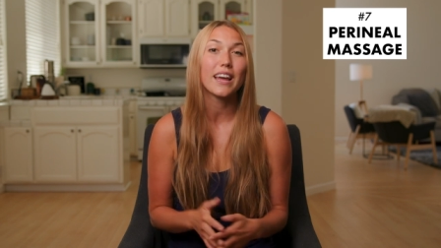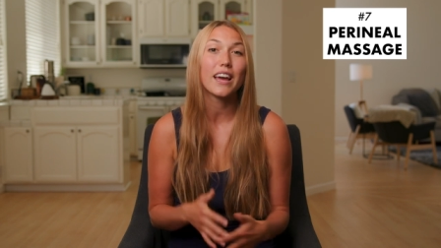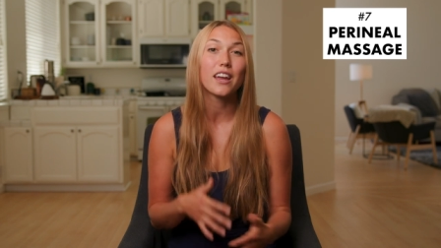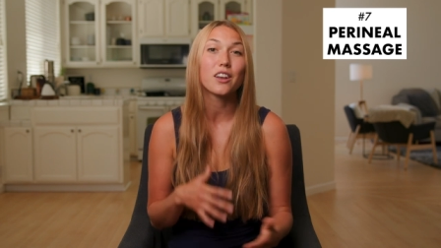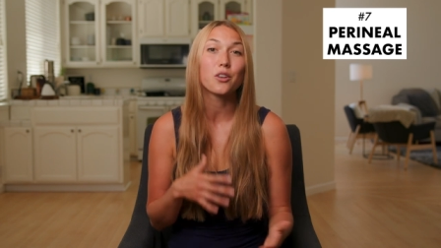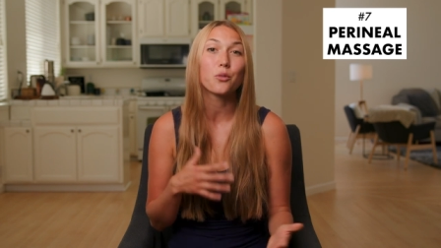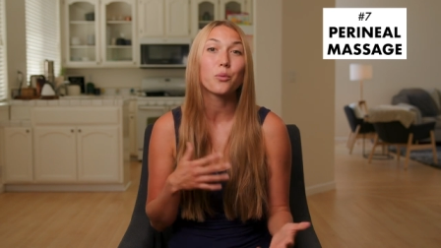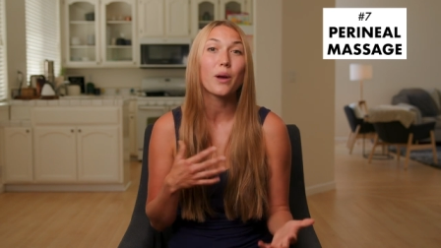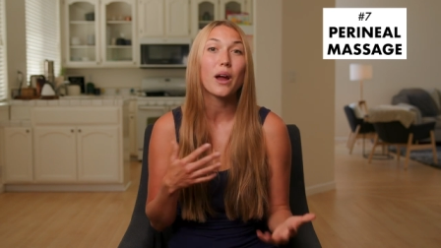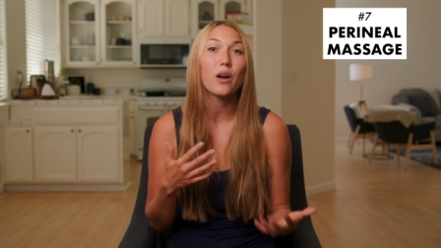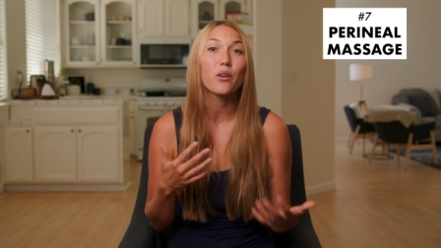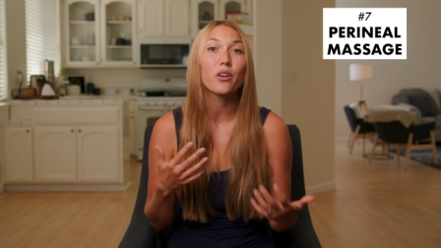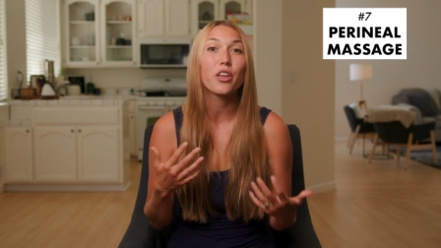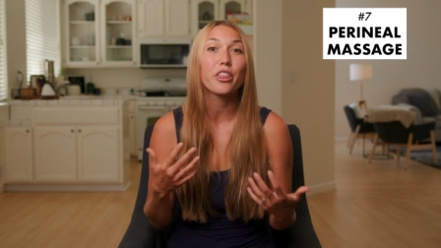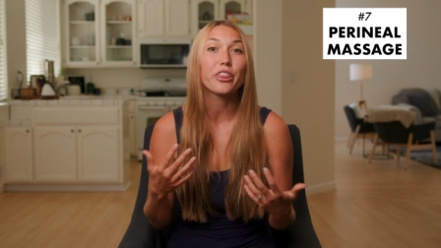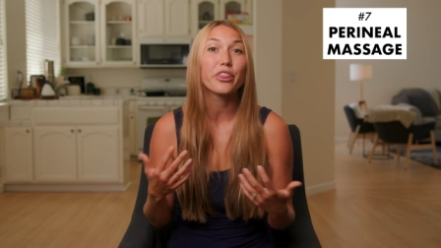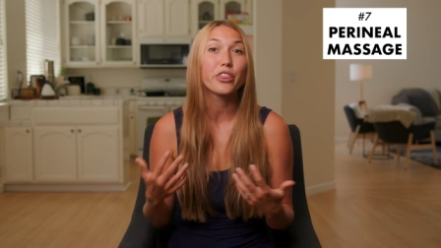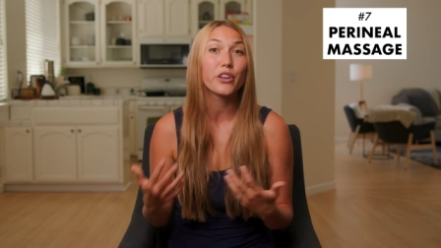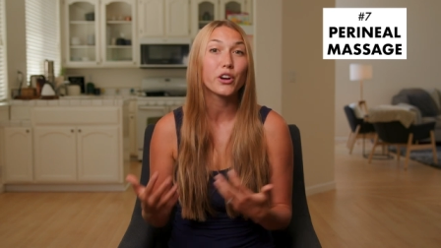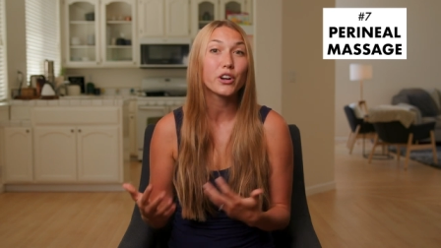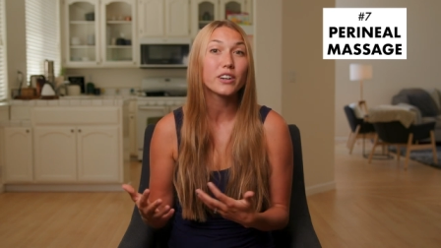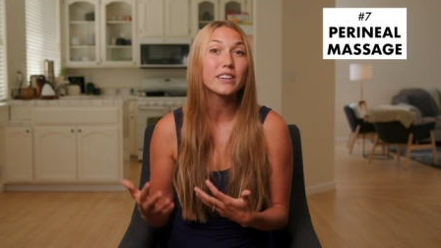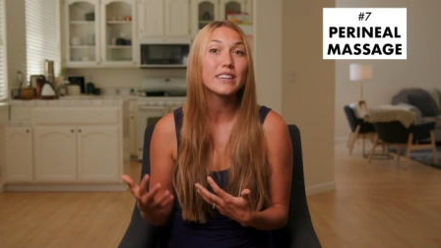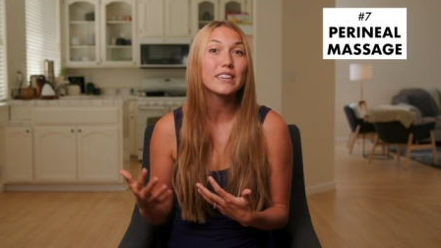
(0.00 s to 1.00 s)
at around
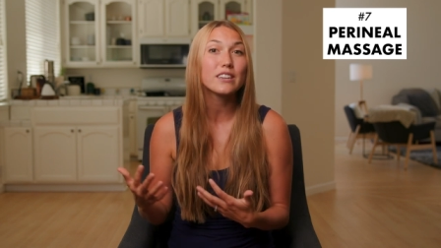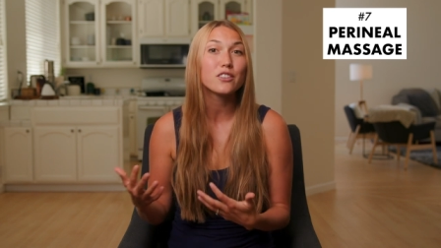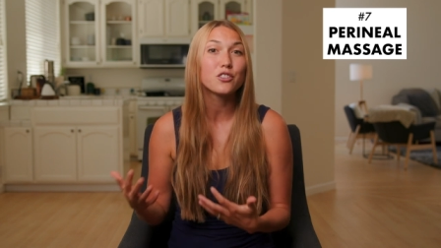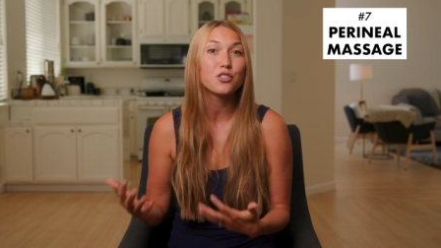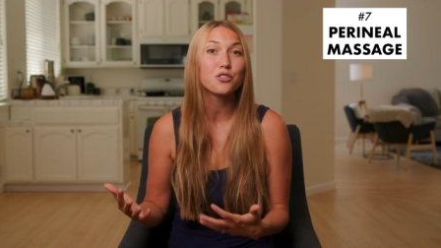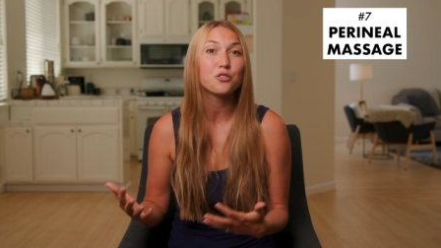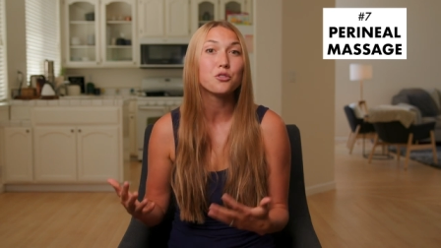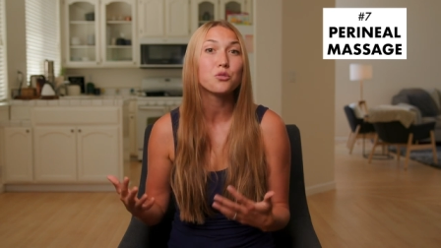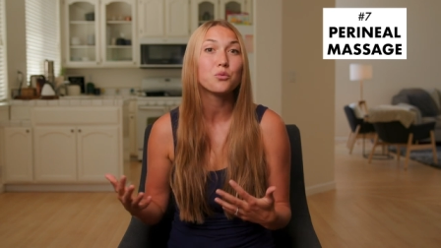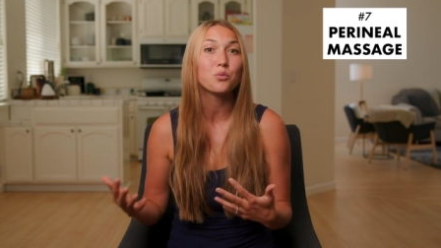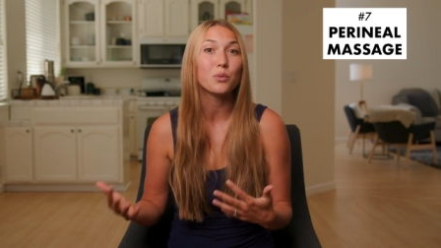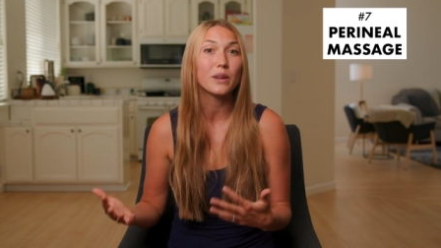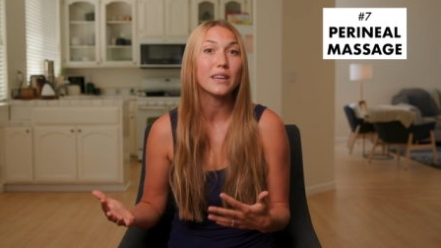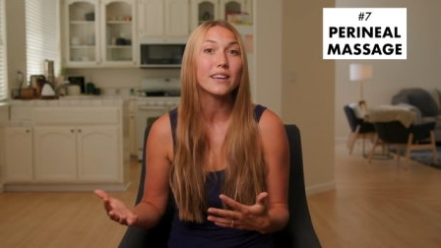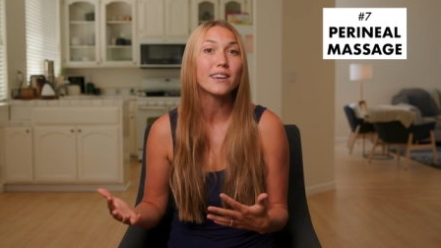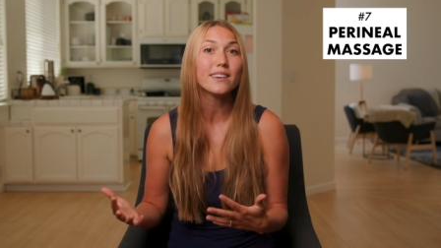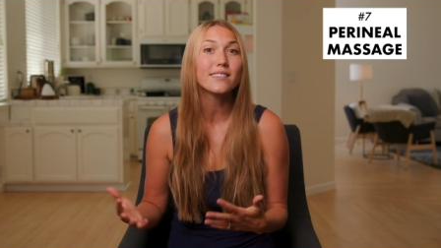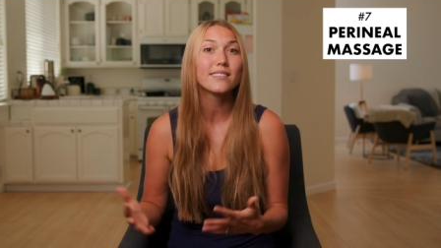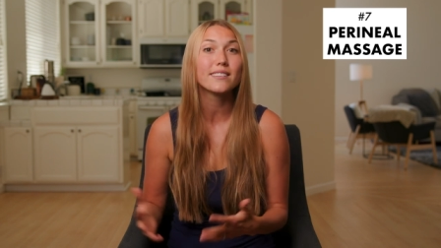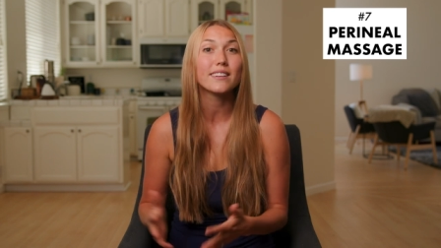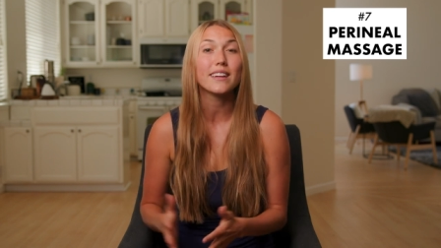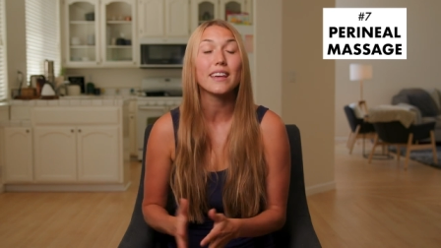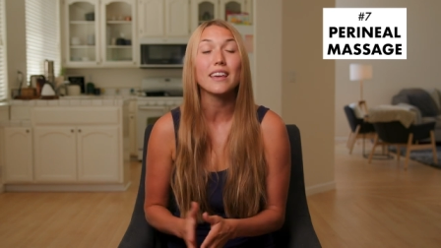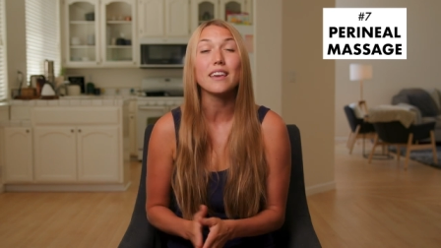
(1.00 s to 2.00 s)
32 weeks